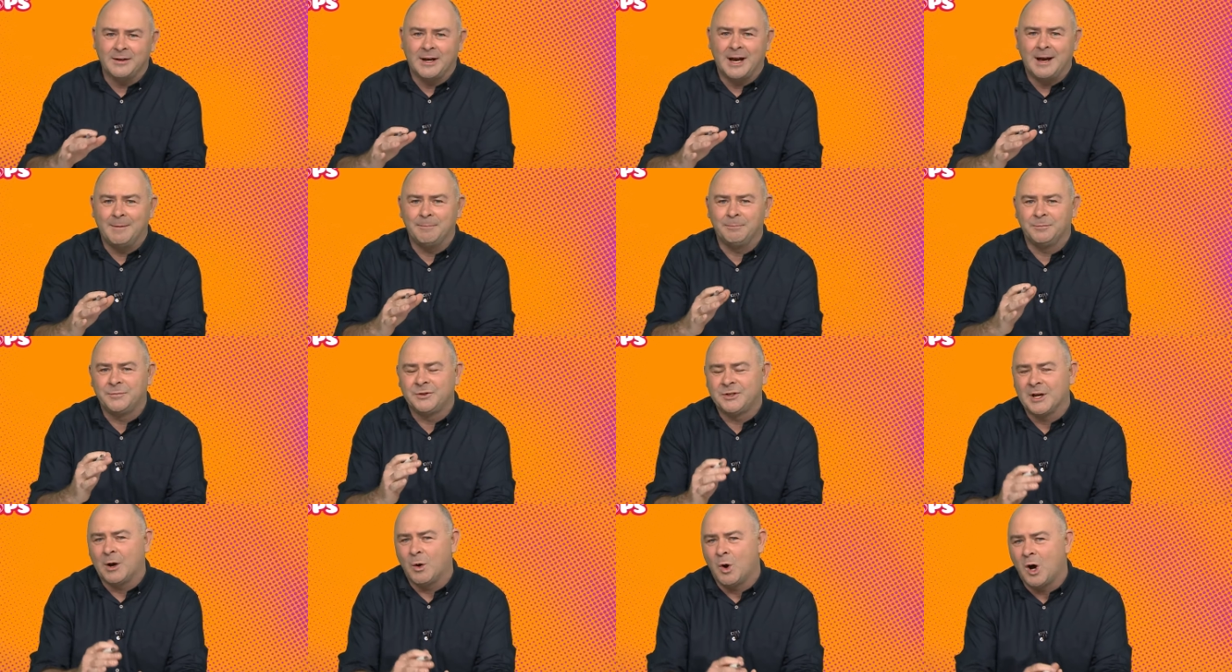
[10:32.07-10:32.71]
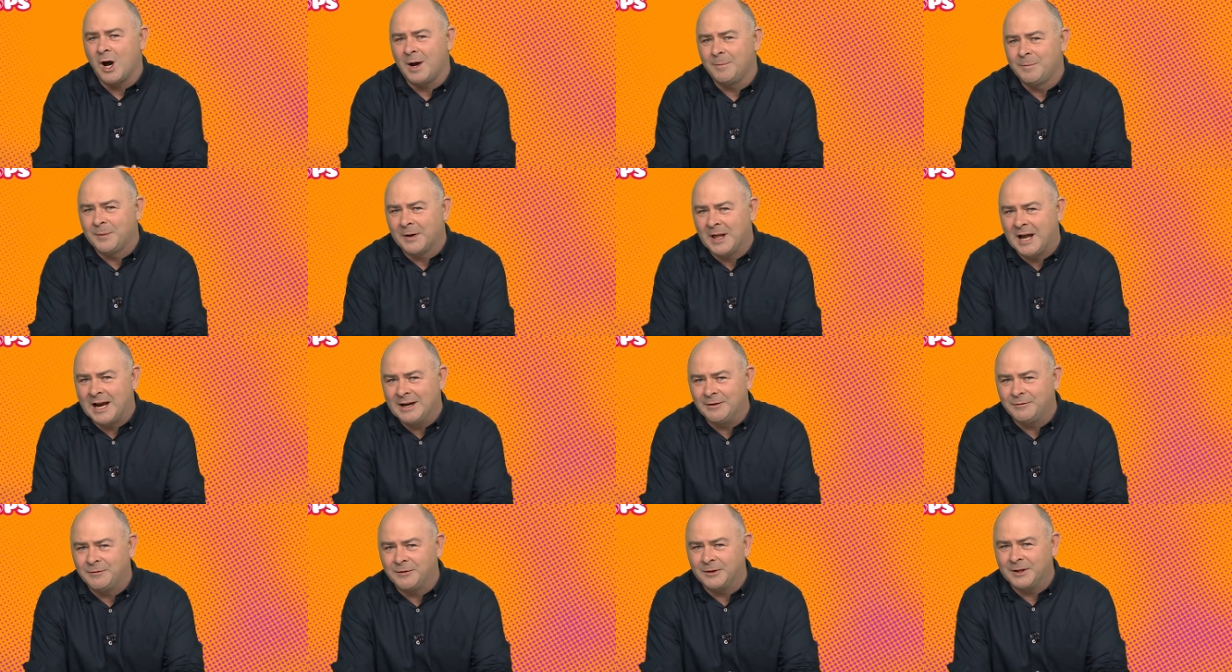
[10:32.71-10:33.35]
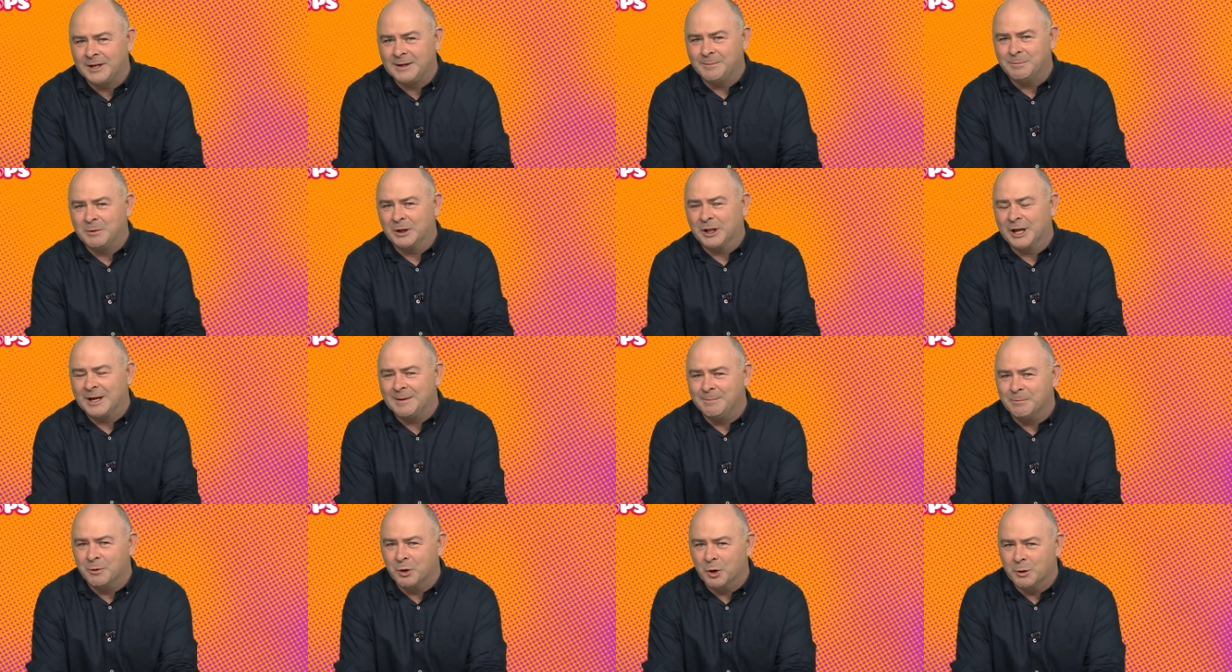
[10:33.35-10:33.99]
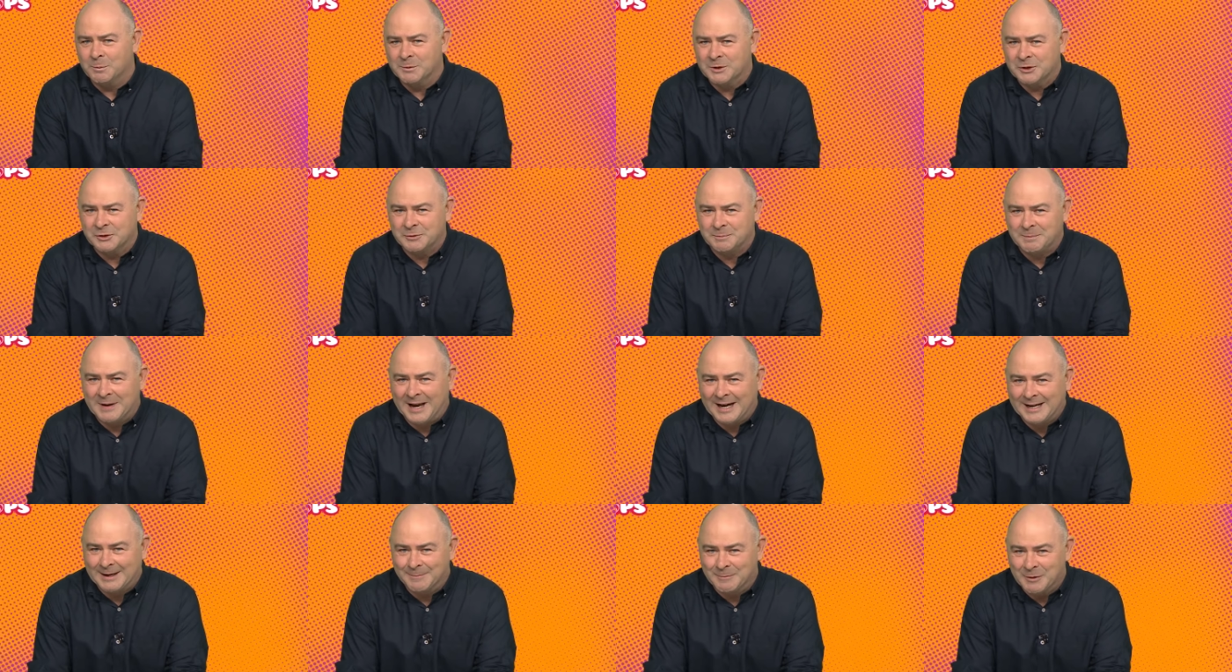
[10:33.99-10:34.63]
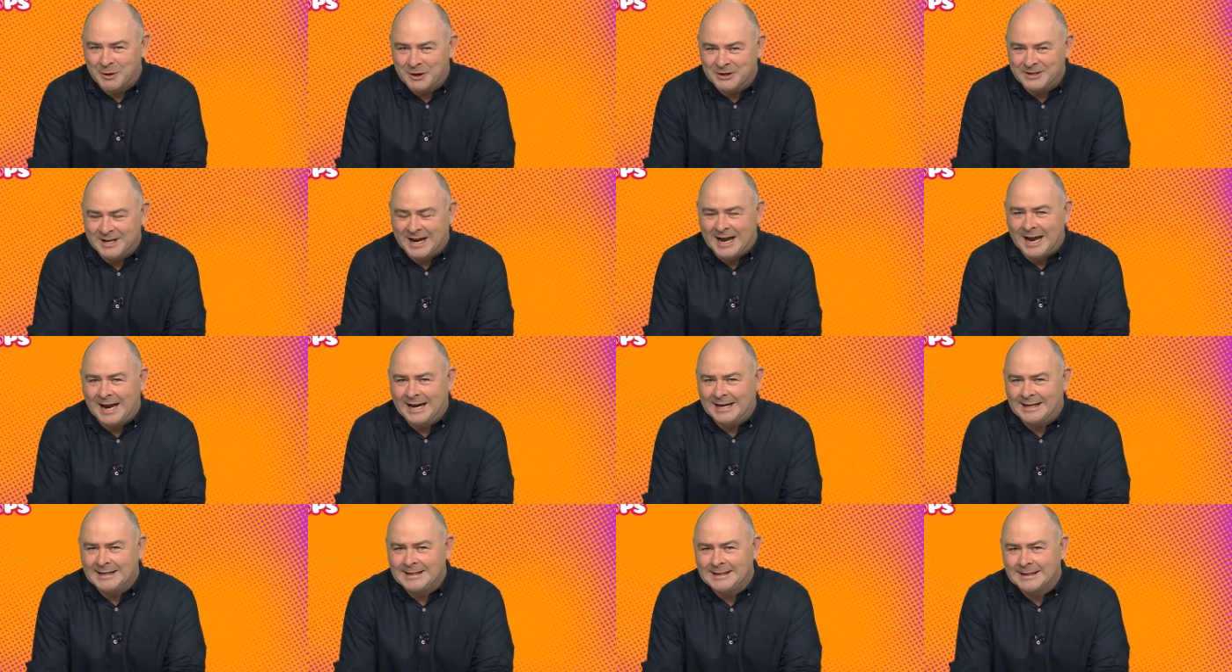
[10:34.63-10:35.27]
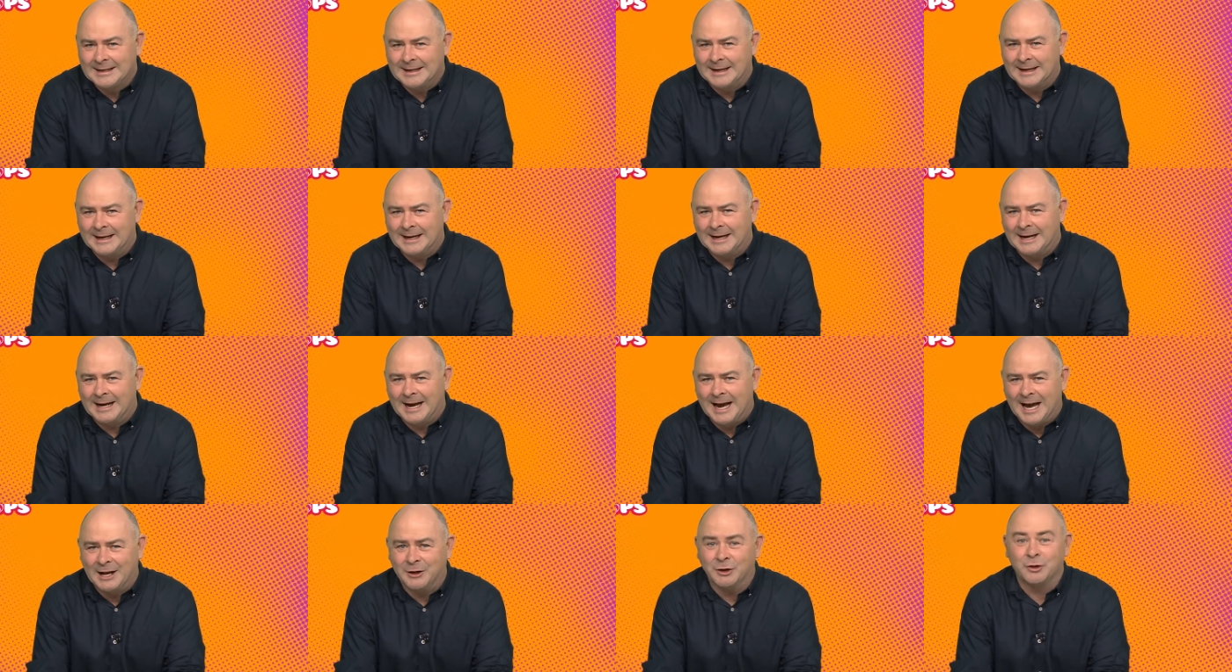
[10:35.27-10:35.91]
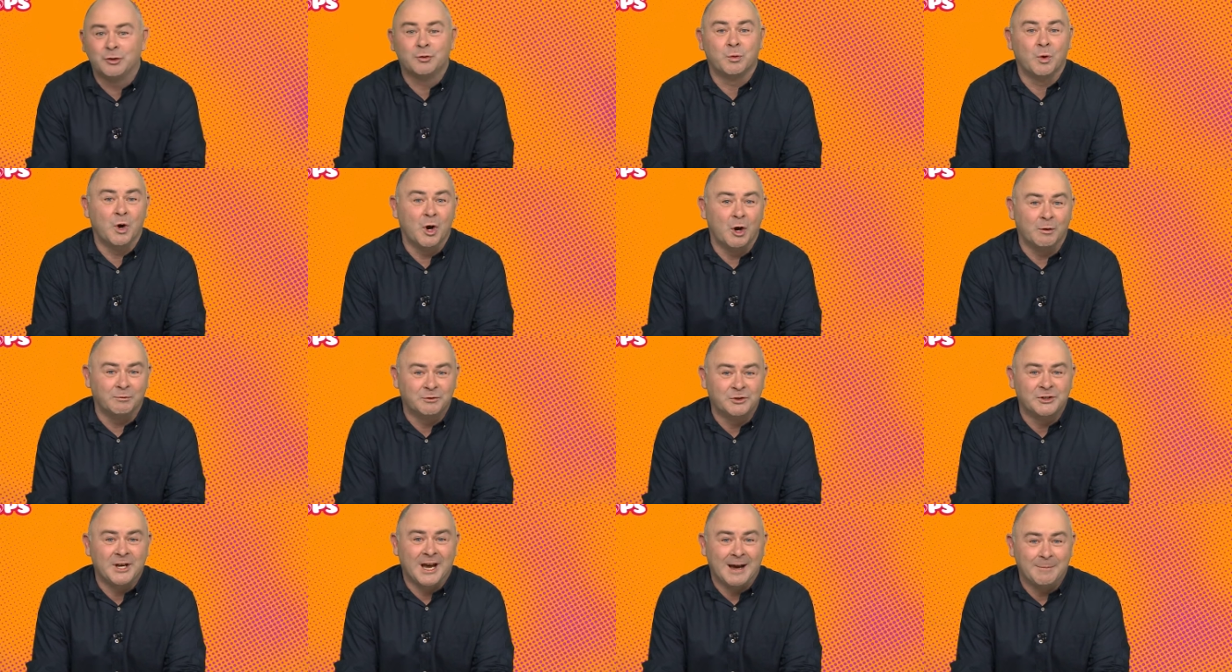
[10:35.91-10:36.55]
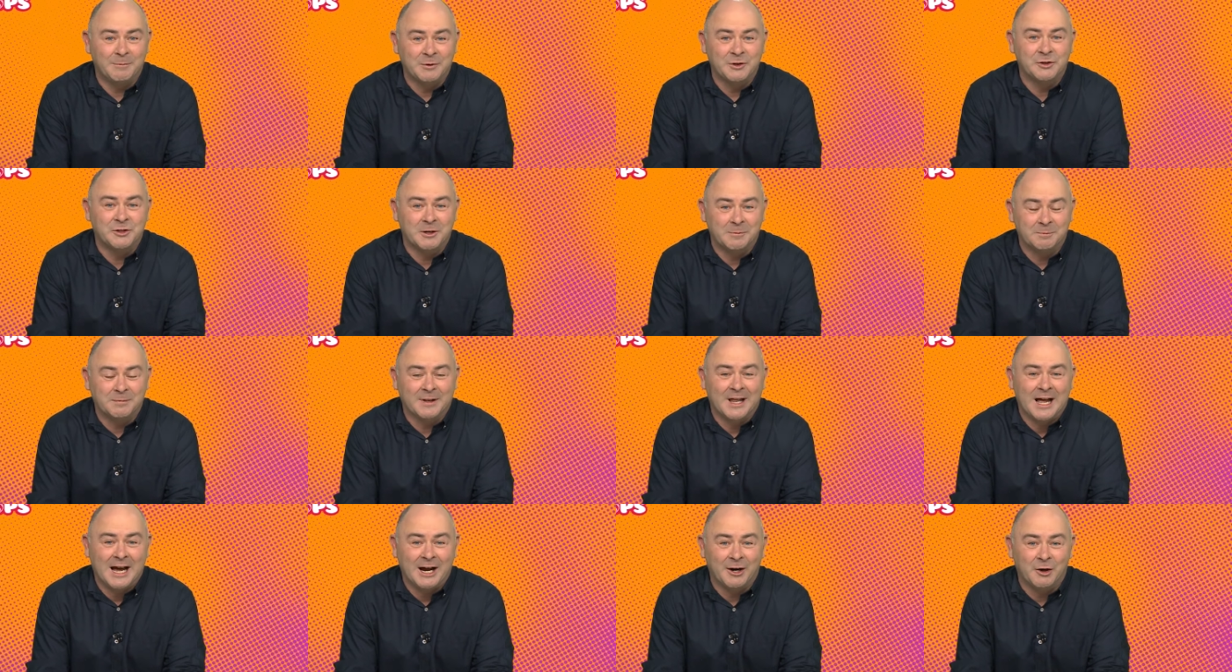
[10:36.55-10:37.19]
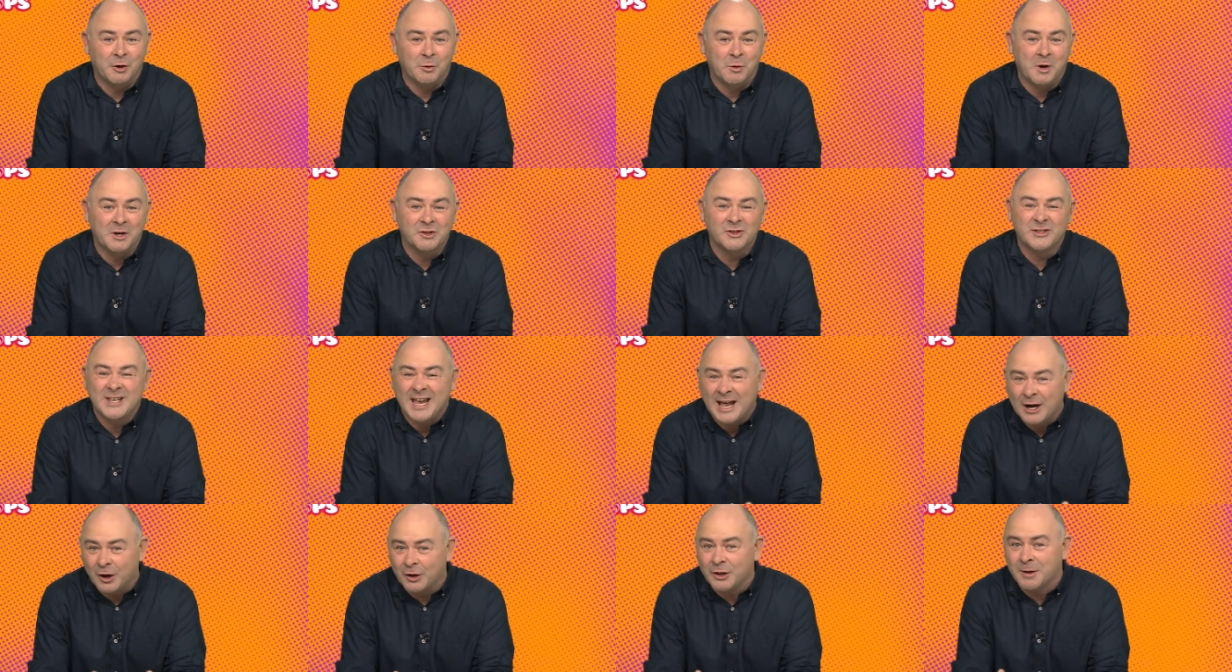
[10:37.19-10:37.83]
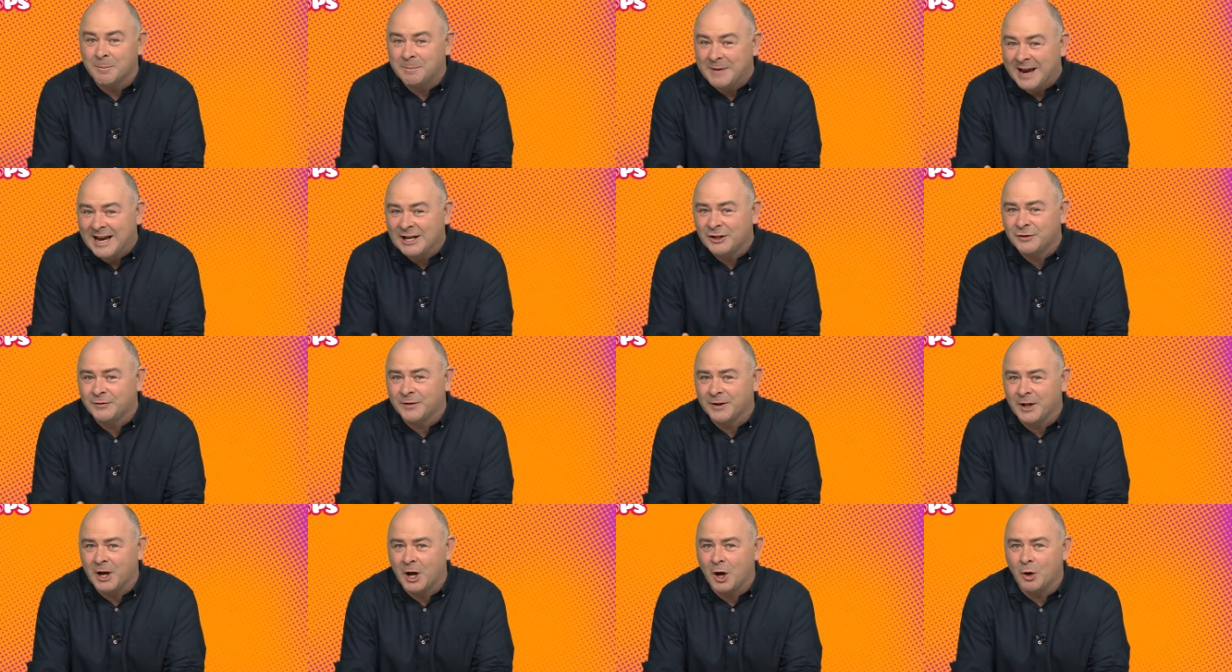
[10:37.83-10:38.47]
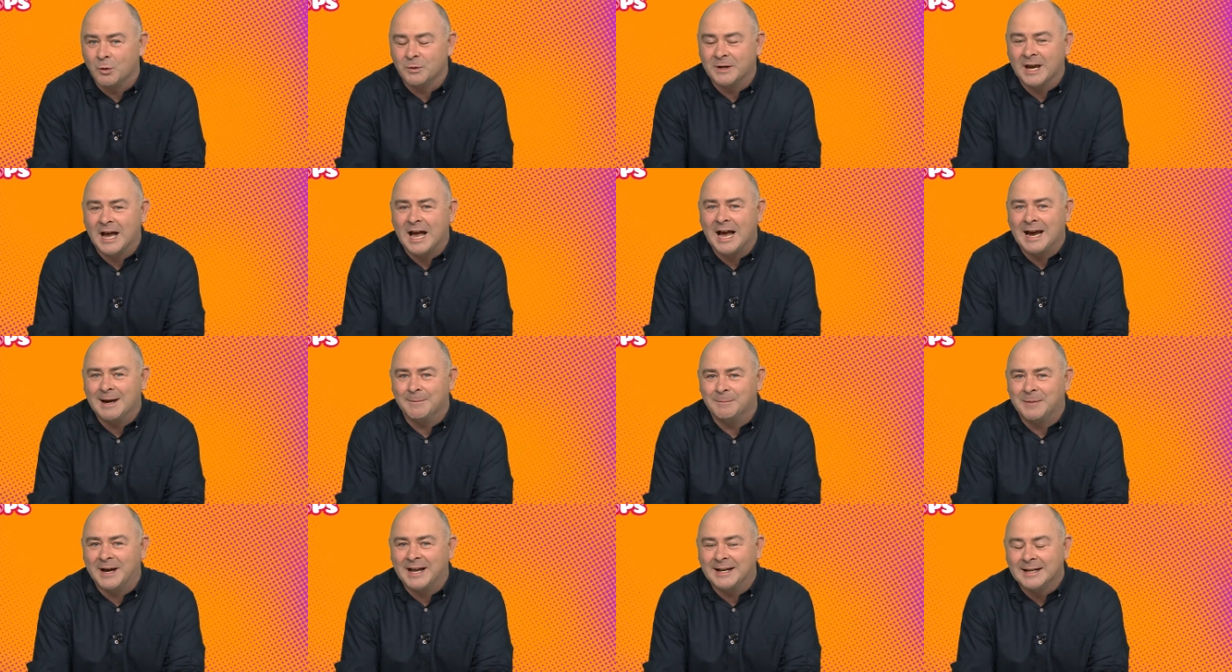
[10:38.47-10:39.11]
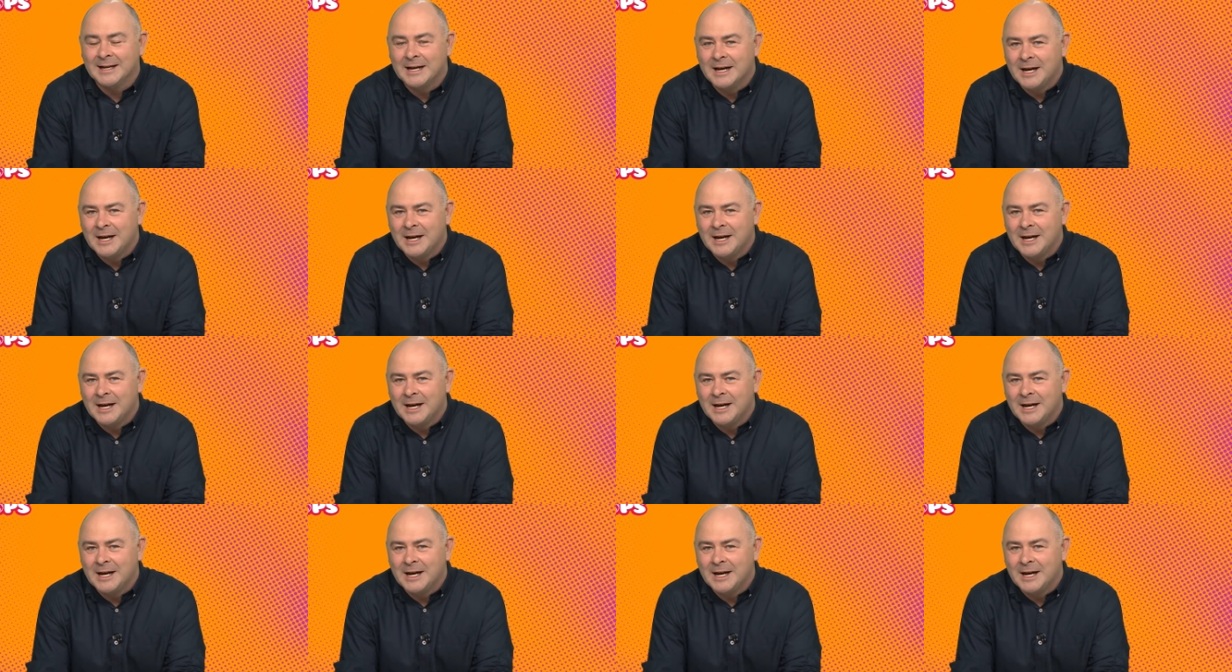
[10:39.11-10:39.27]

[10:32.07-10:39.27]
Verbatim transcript: Um, so I played for the Baleen Boomers back in my day, uh, under 12s championship player. I was sat on the bench for the whole game, but